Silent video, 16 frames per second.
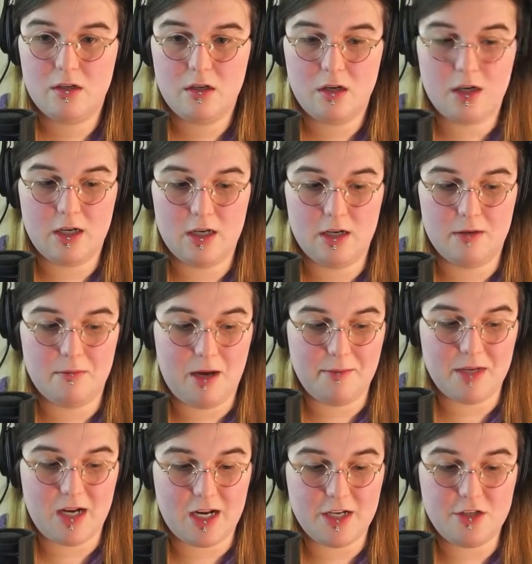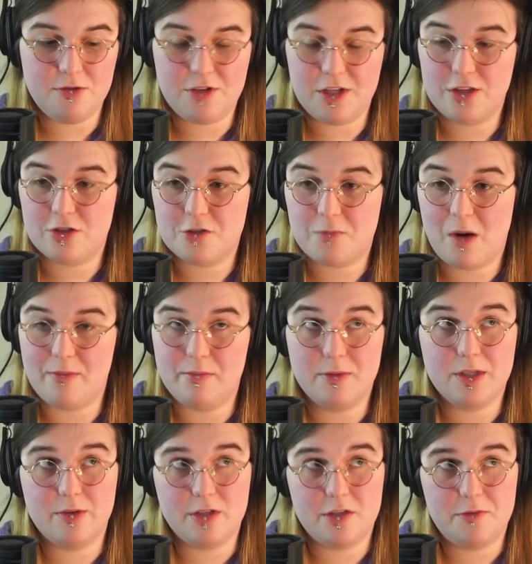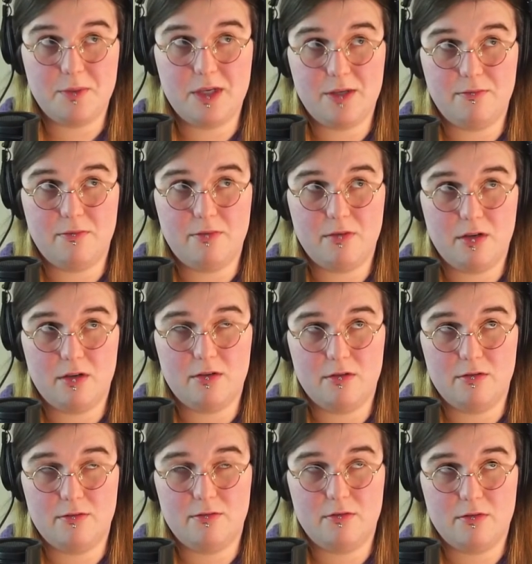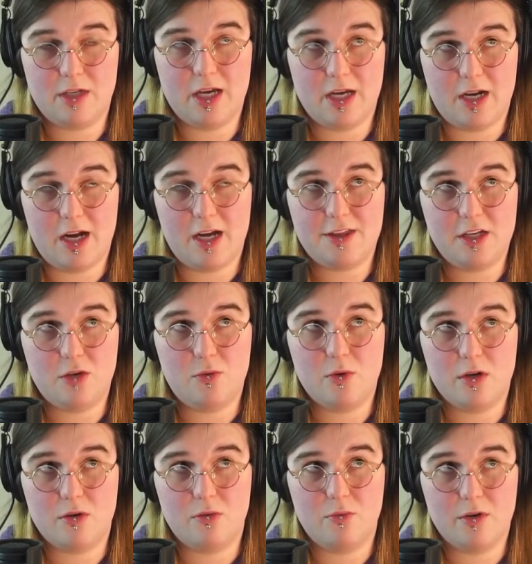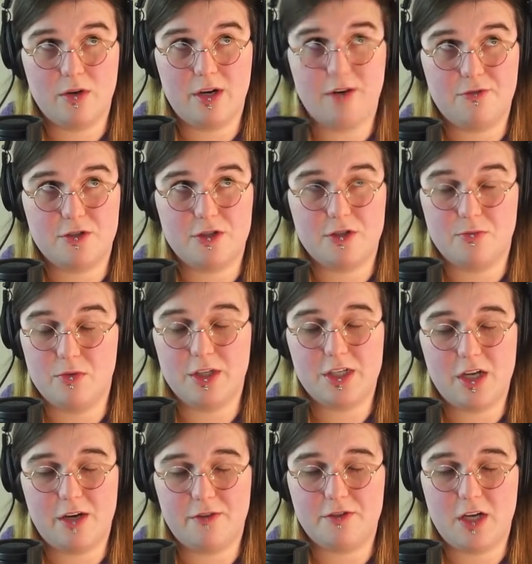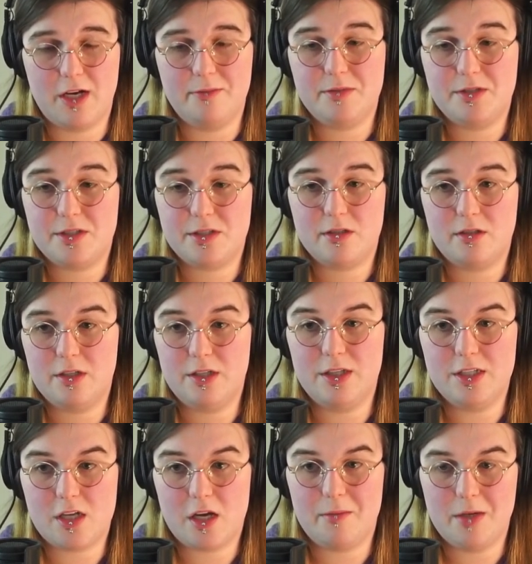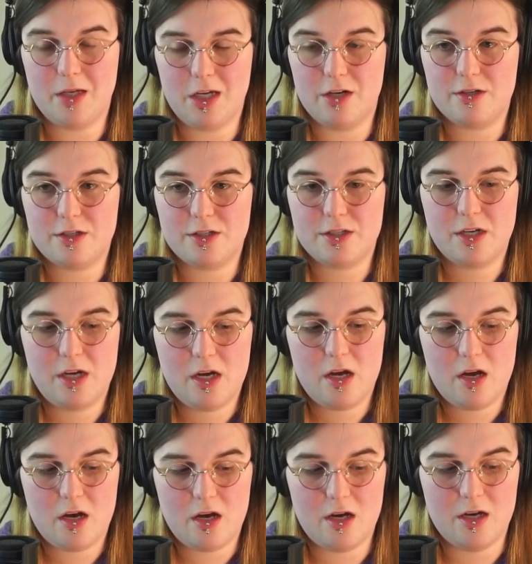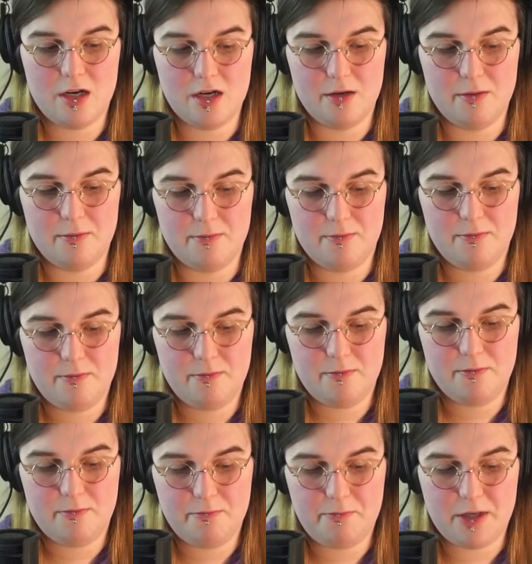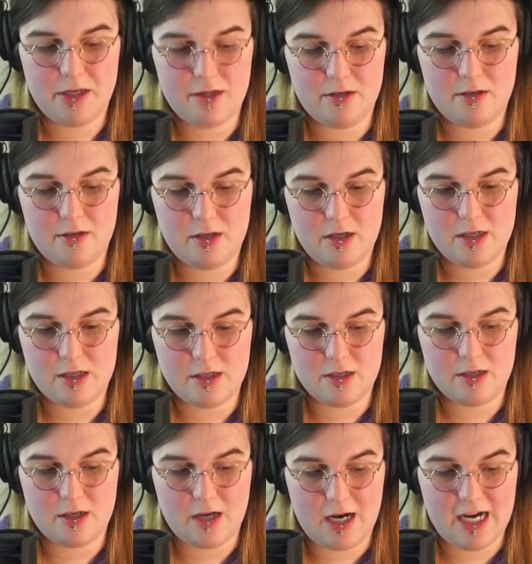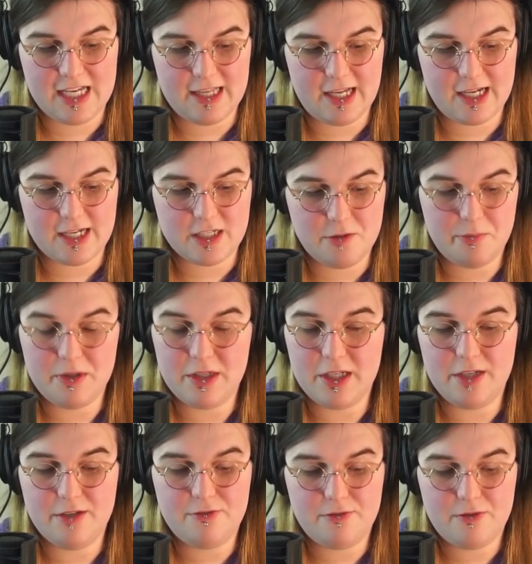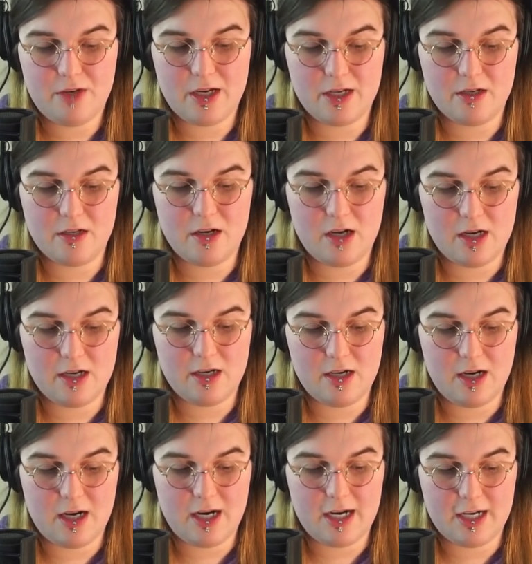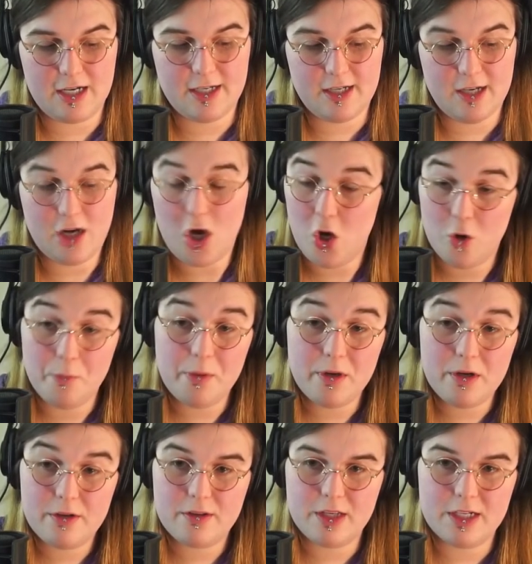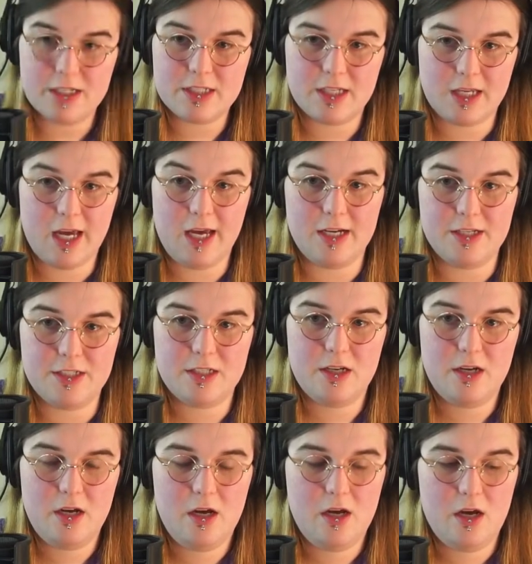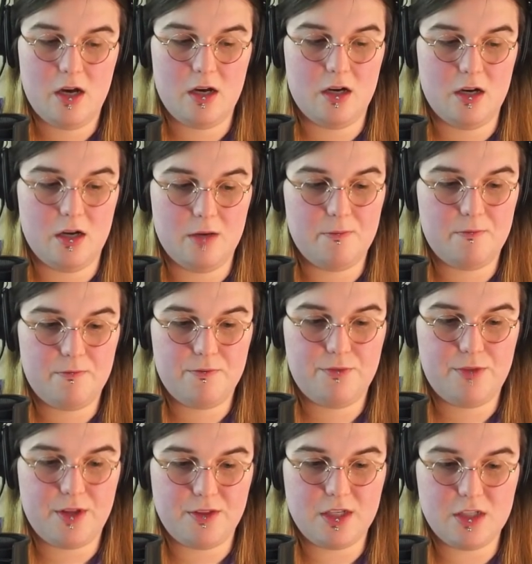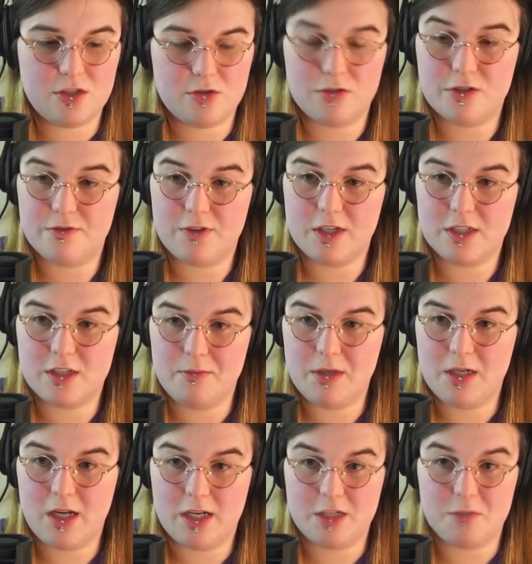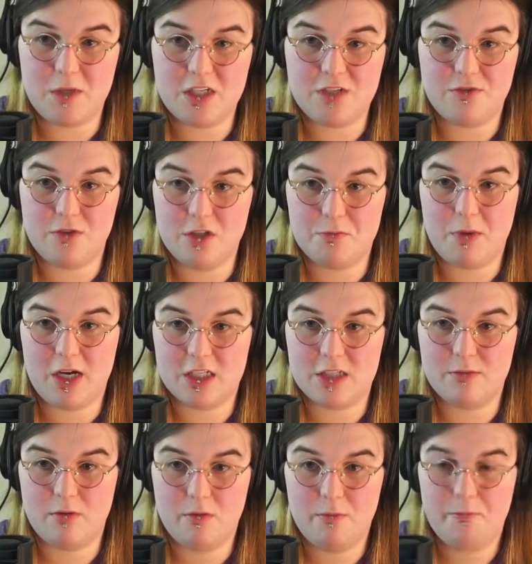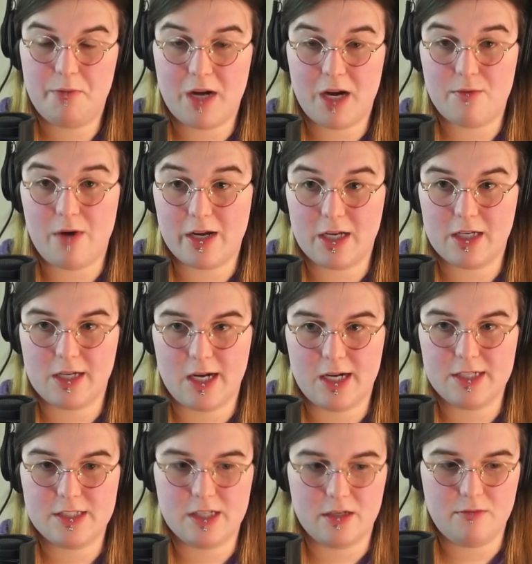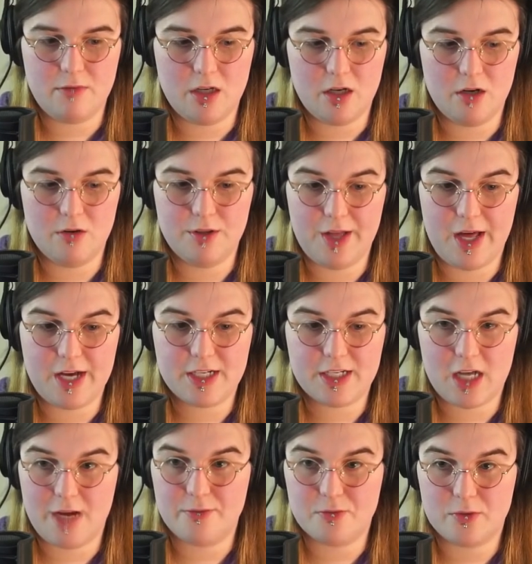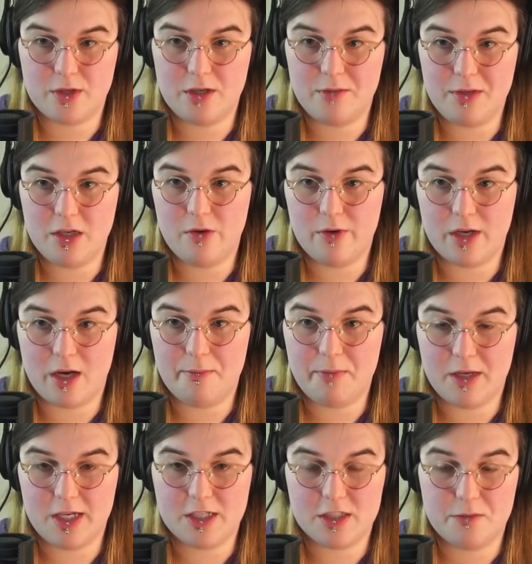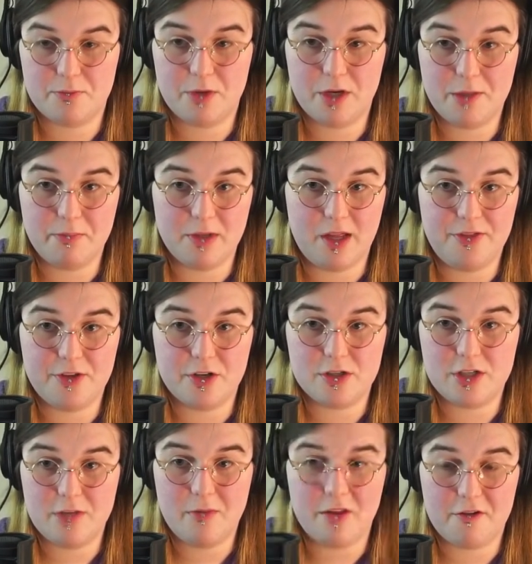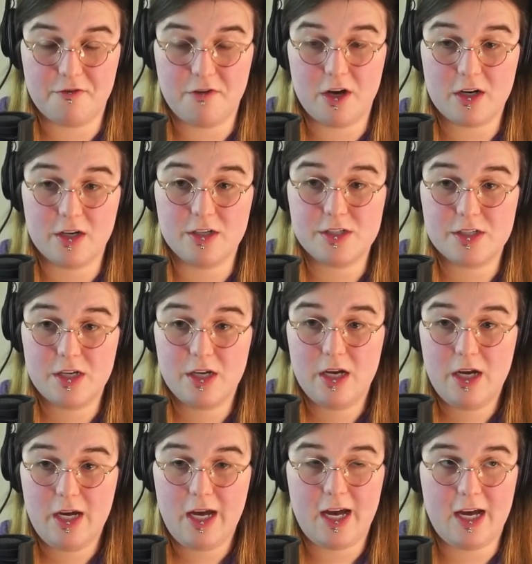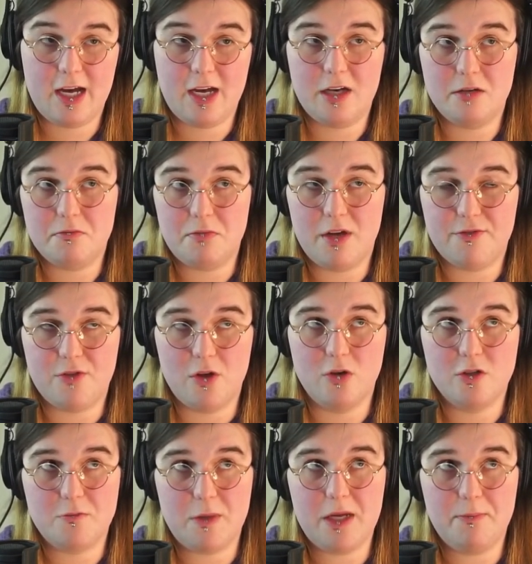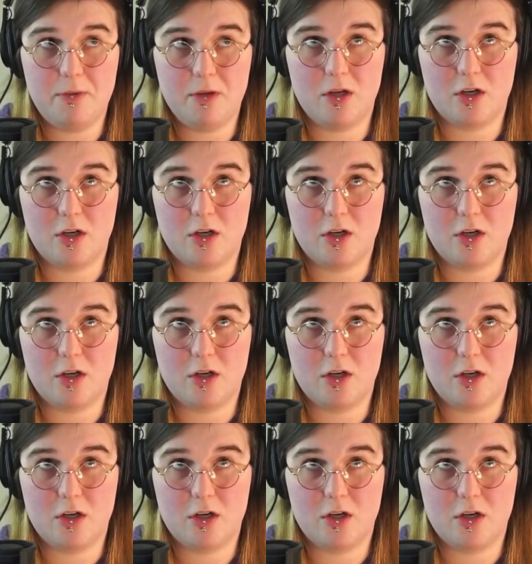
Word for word: Um, I mean, I do think there's probably going to be, uh, again, I think we're we're in for some really tough times in these coming years. Um, but uh, I like to believe, and uh, I hope that it's the case, um, that these sorts of things can be done as peacefully as possible. But I recognize that, you know, a lot of times we're going to be going up against some pretty bloodthirsty motherfuckers. And if those people are